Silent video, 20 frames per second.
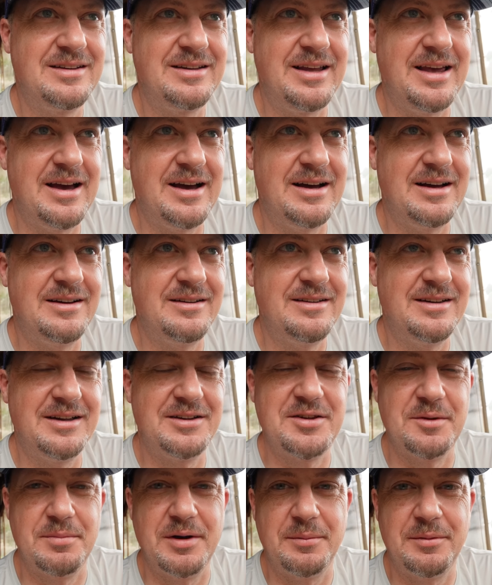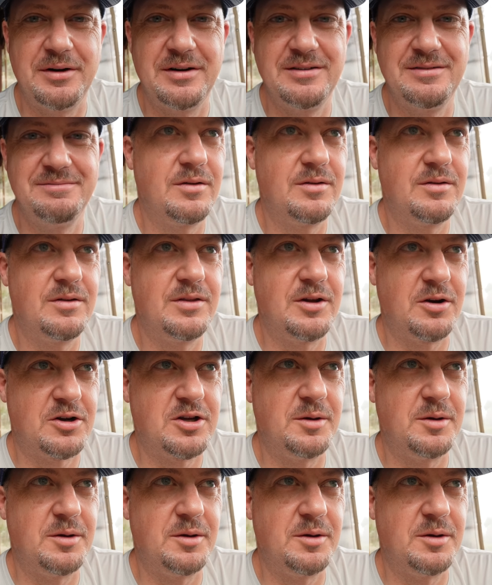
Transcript: Yeah, it's a bummer. There